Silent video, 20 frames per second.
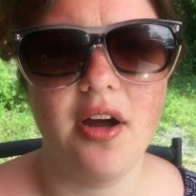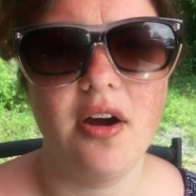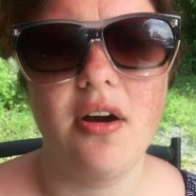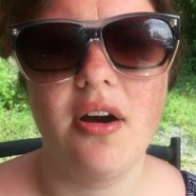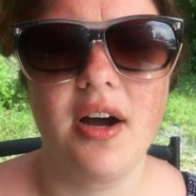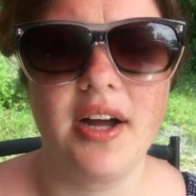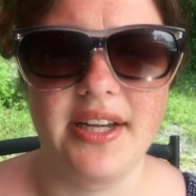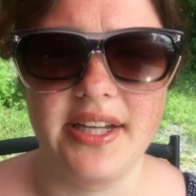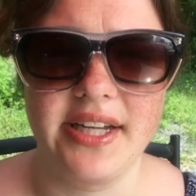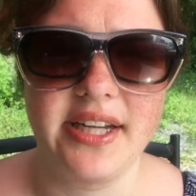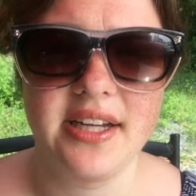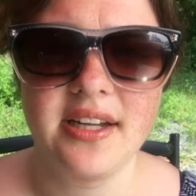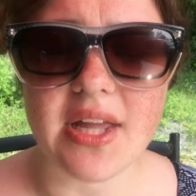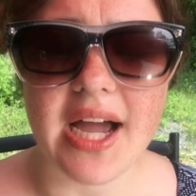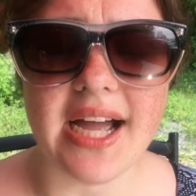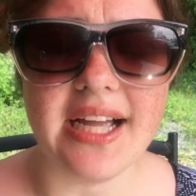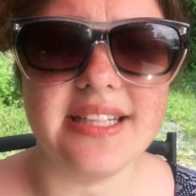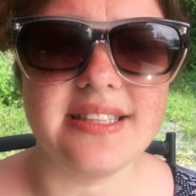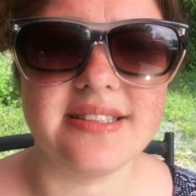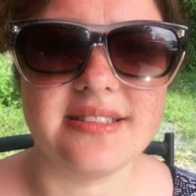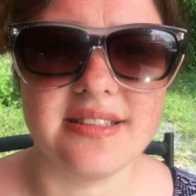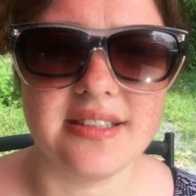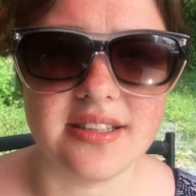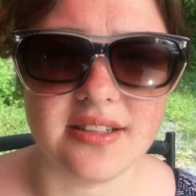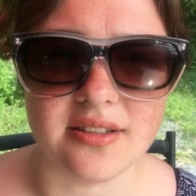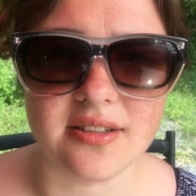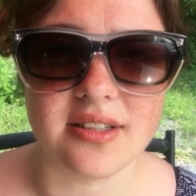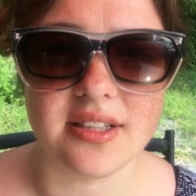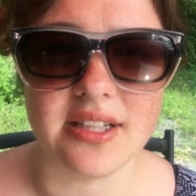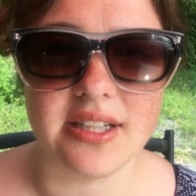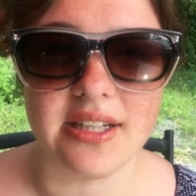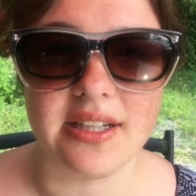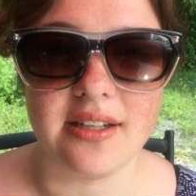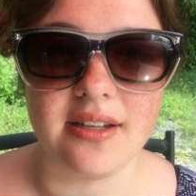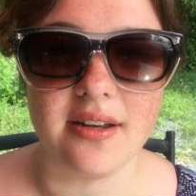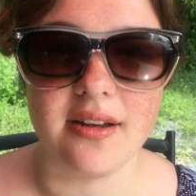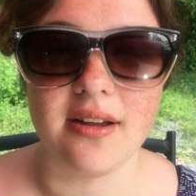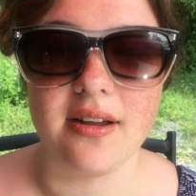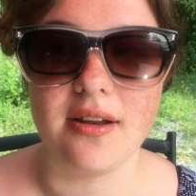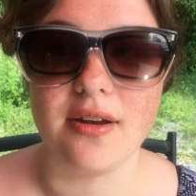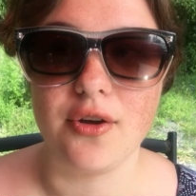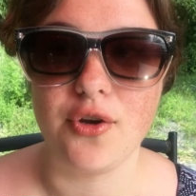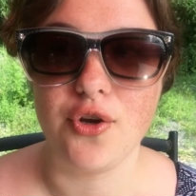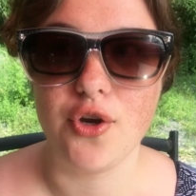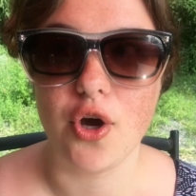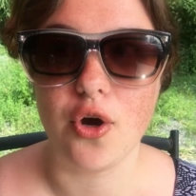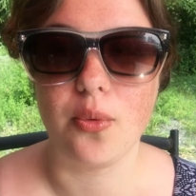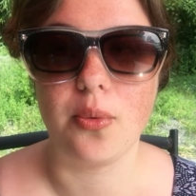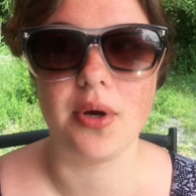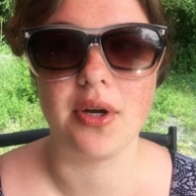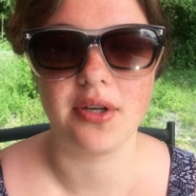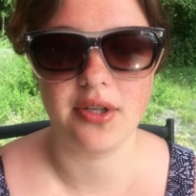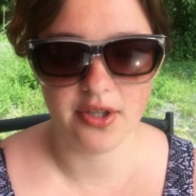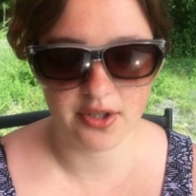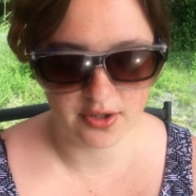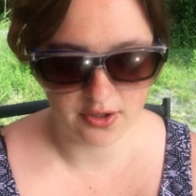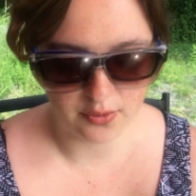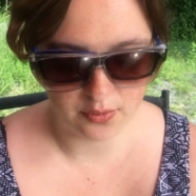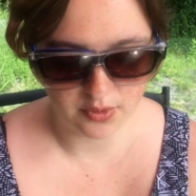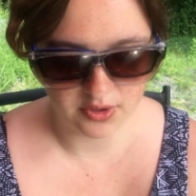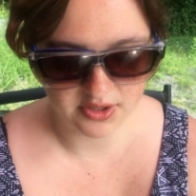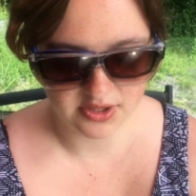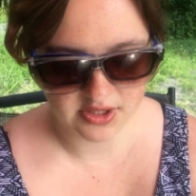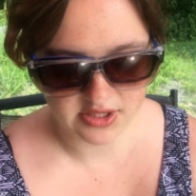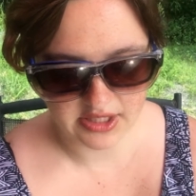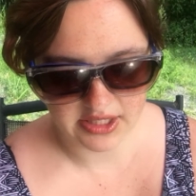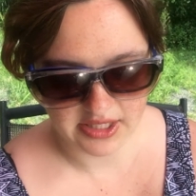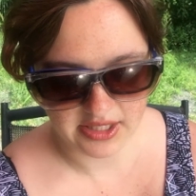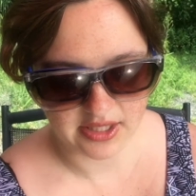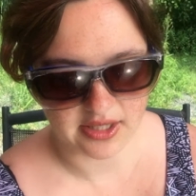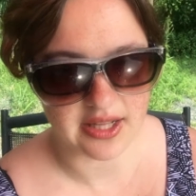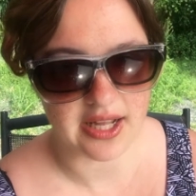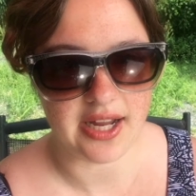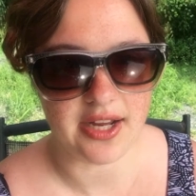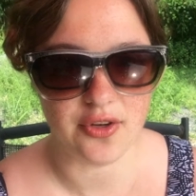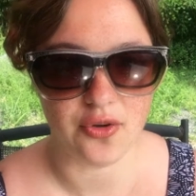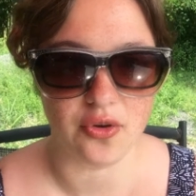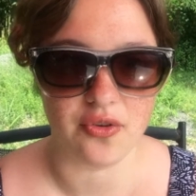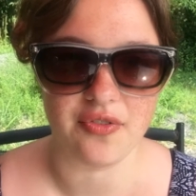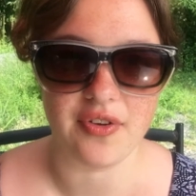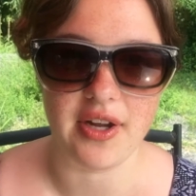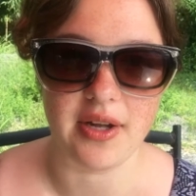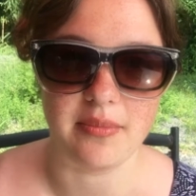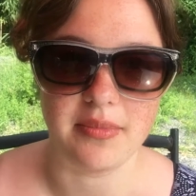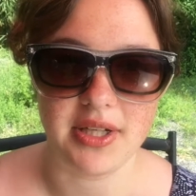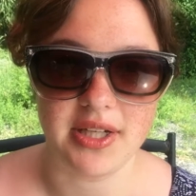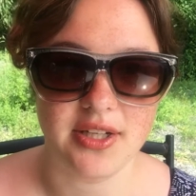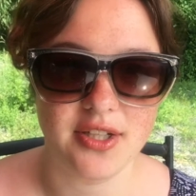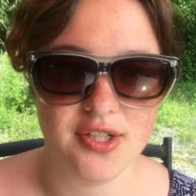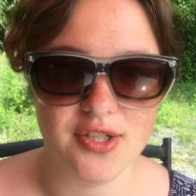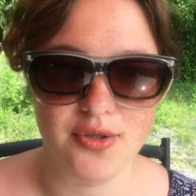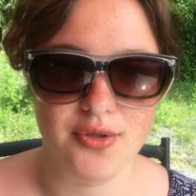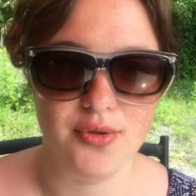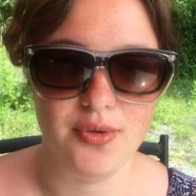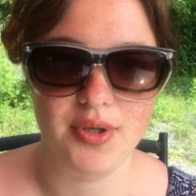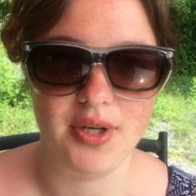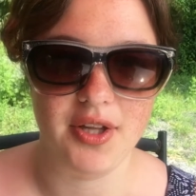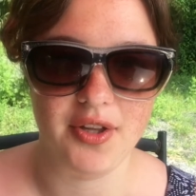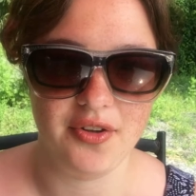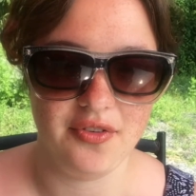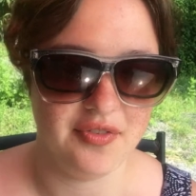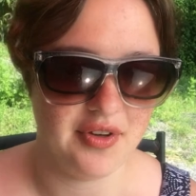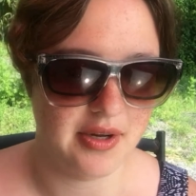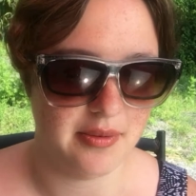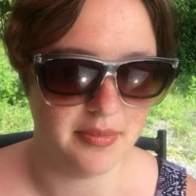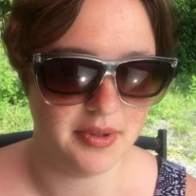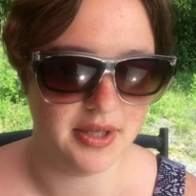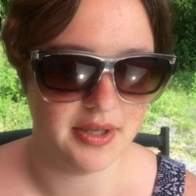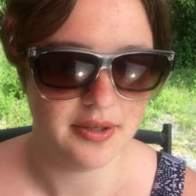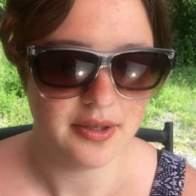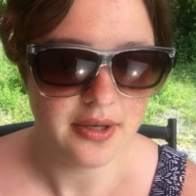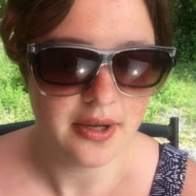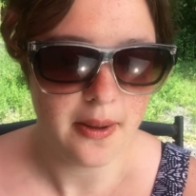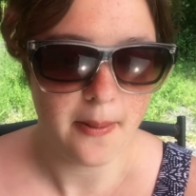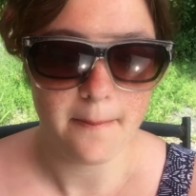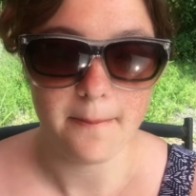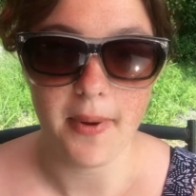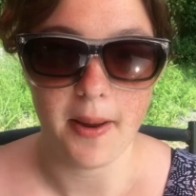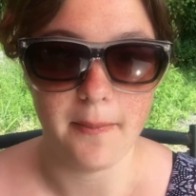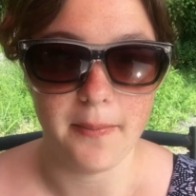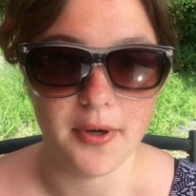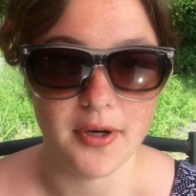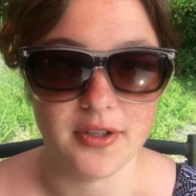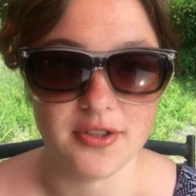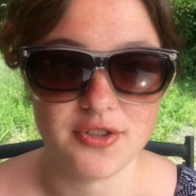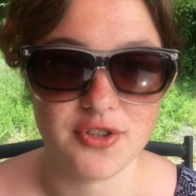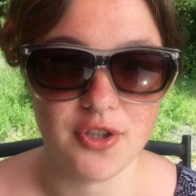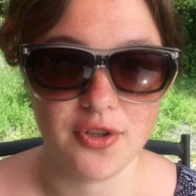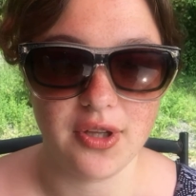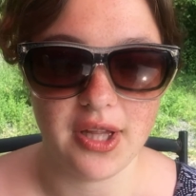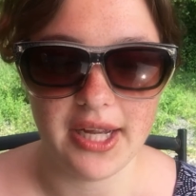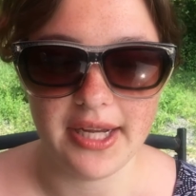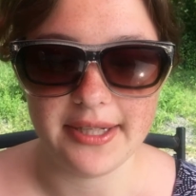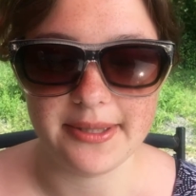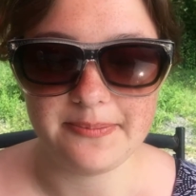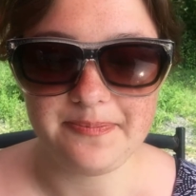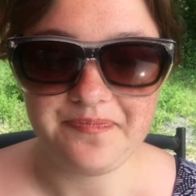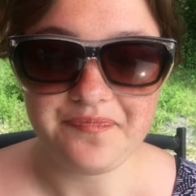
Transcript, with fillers: Oh, honey, that is literally nowhere near the worst thing that your family could do to another family member. So like,